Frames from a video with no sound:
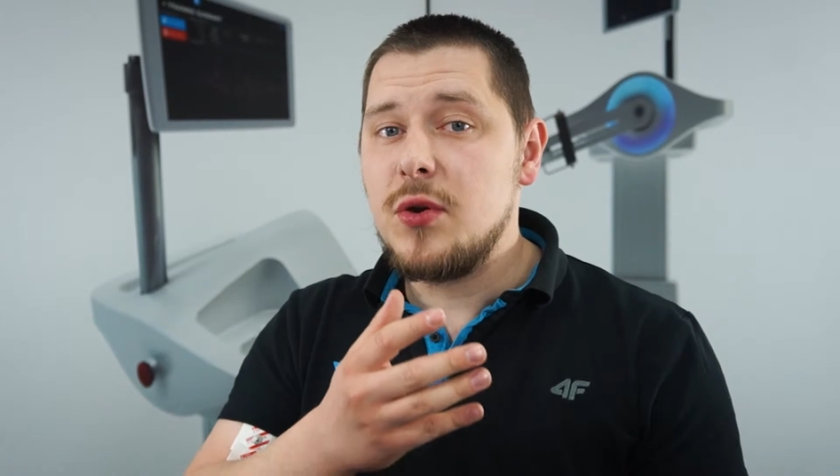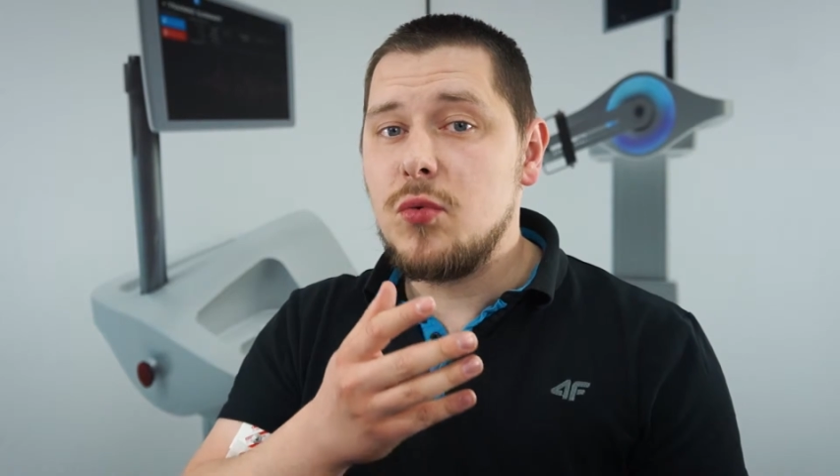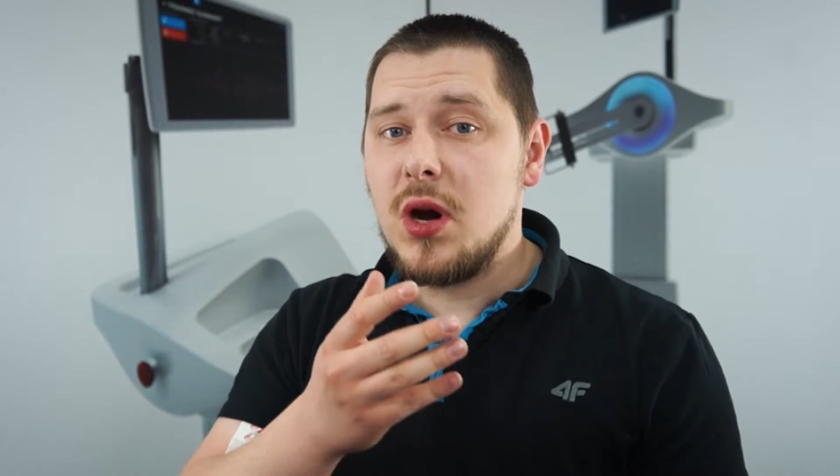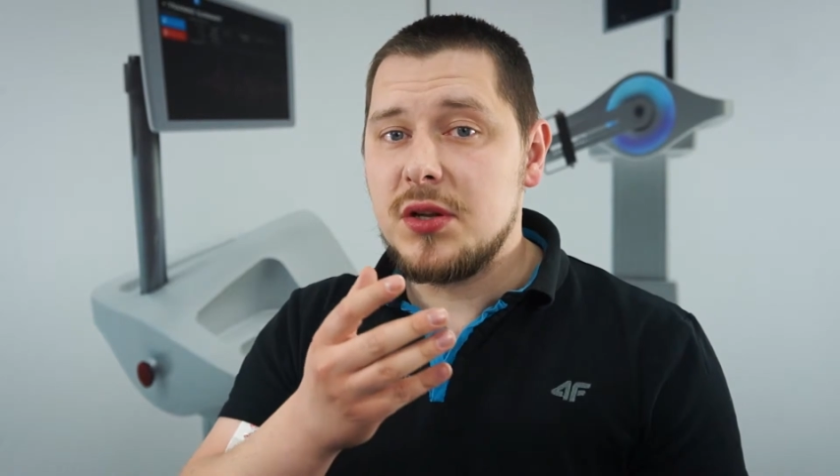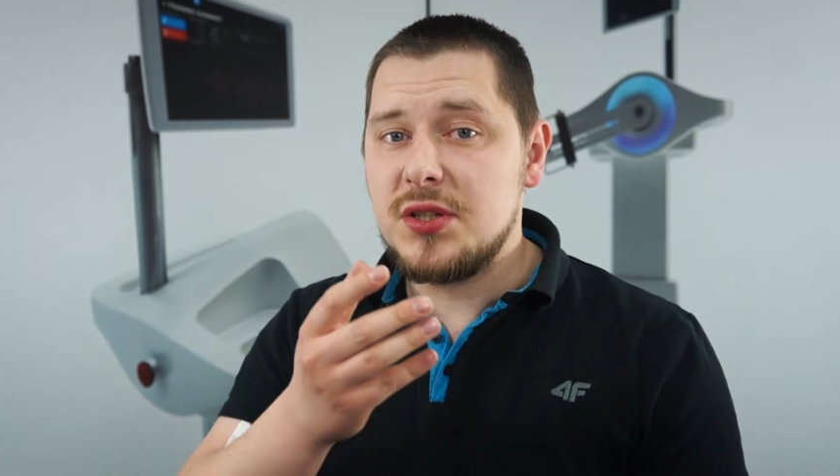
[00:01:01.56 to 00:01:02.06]
you
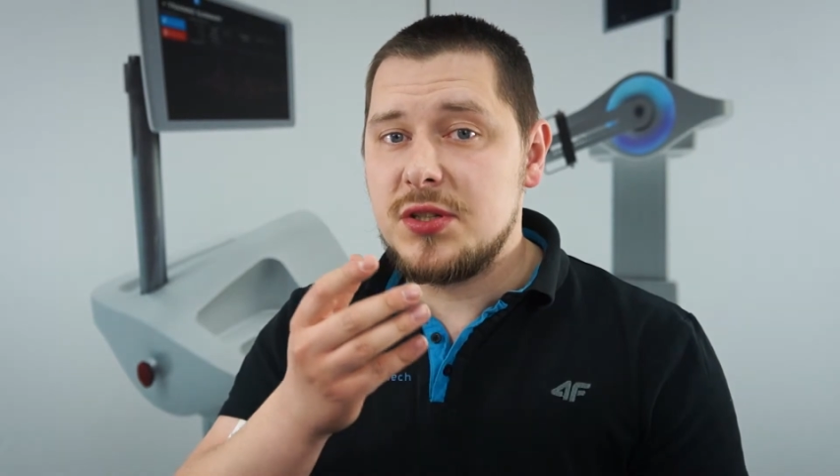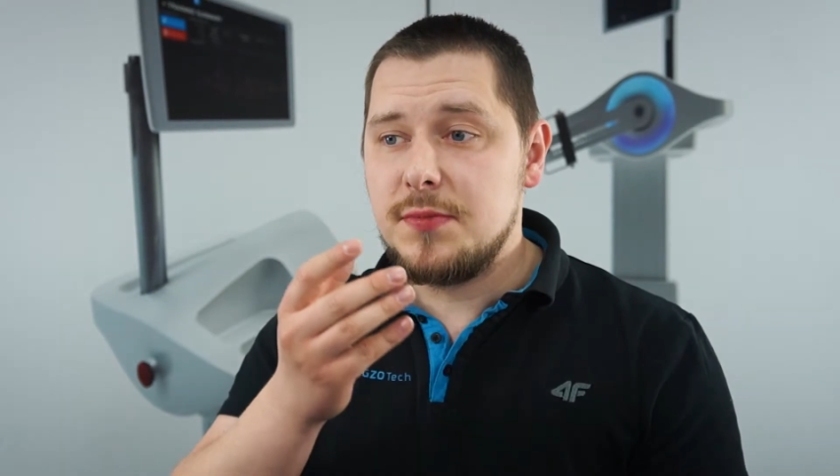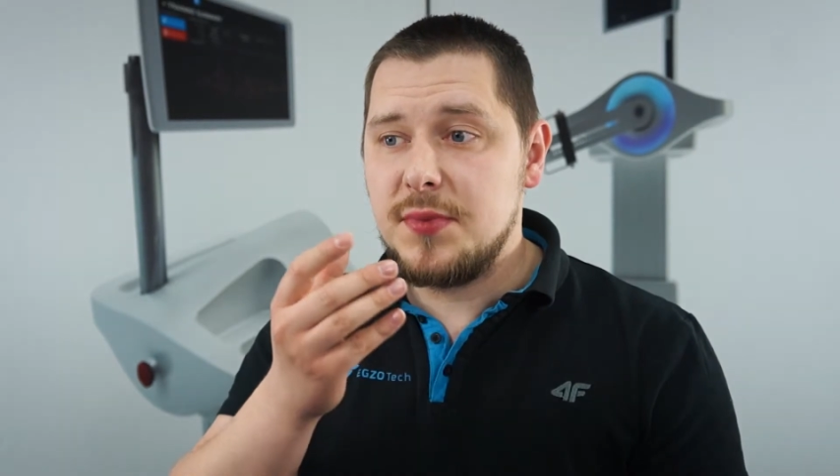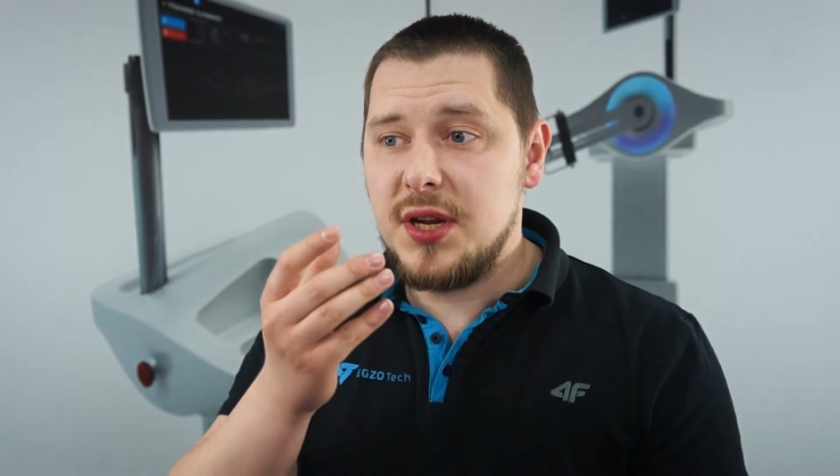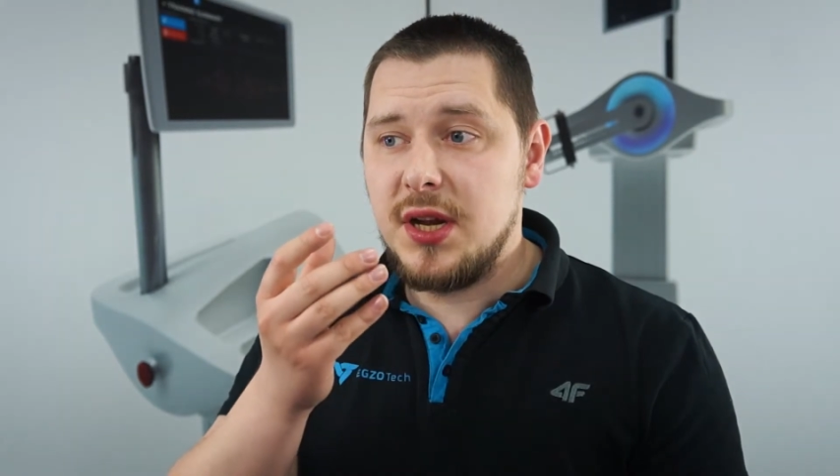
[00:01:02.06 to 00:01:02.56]
want
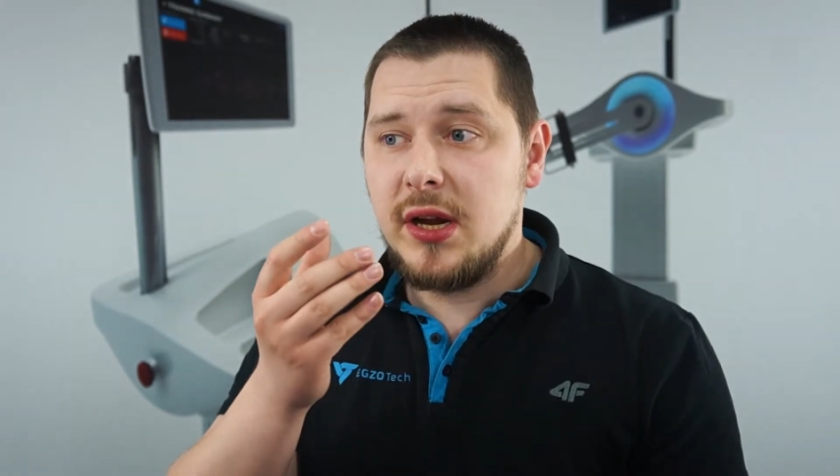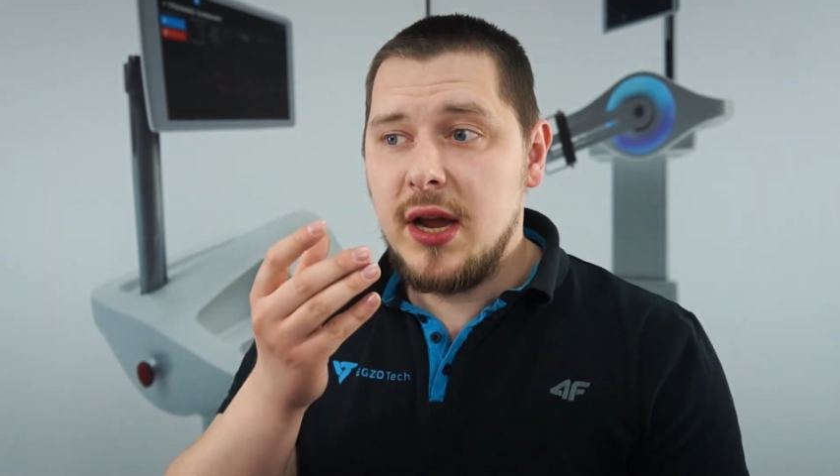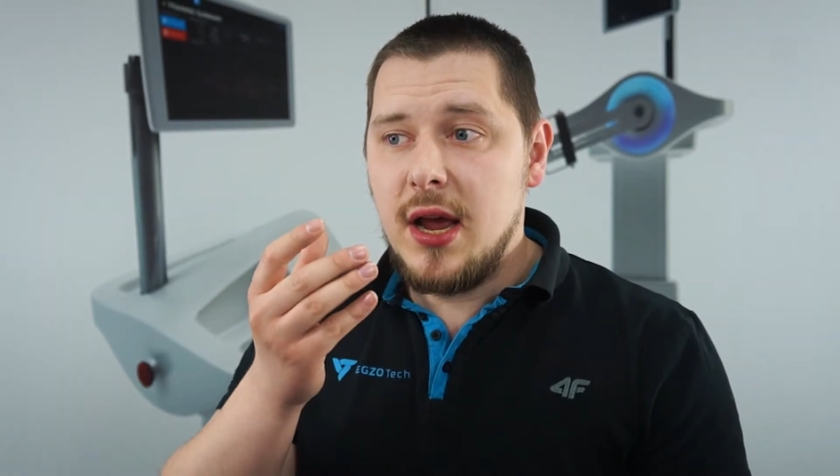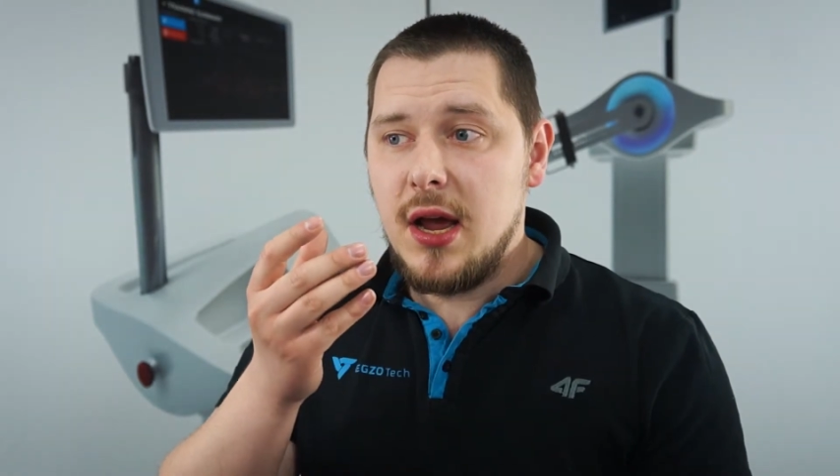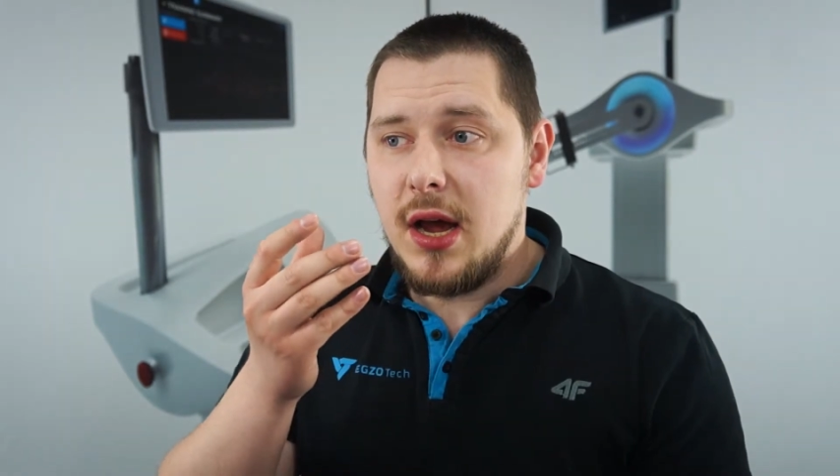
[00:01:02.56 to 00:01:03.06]
to be
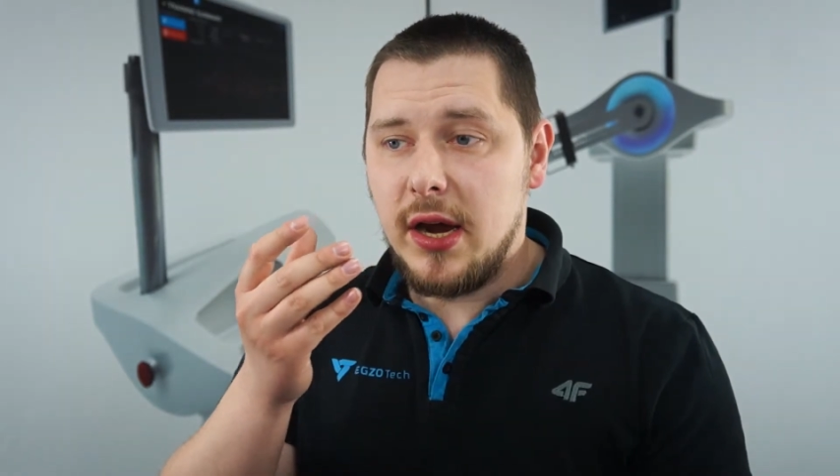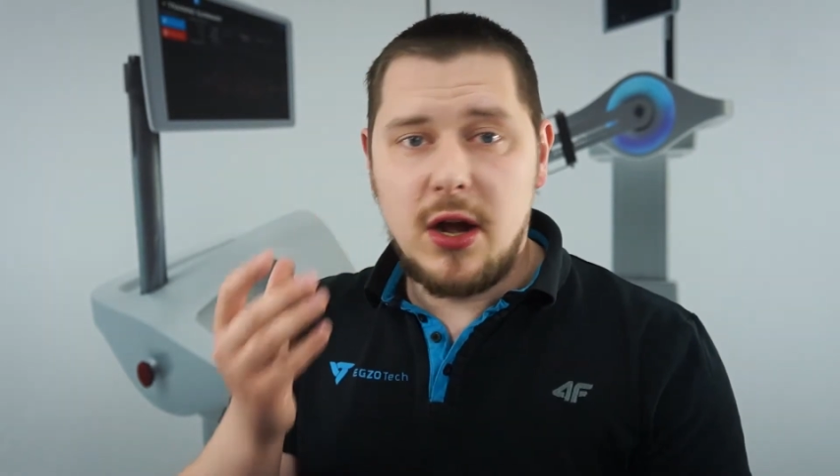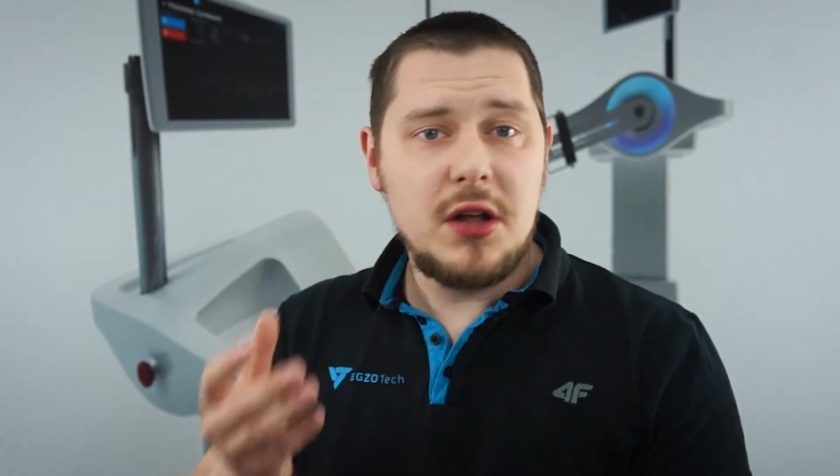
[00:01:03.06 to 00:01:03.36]
uh,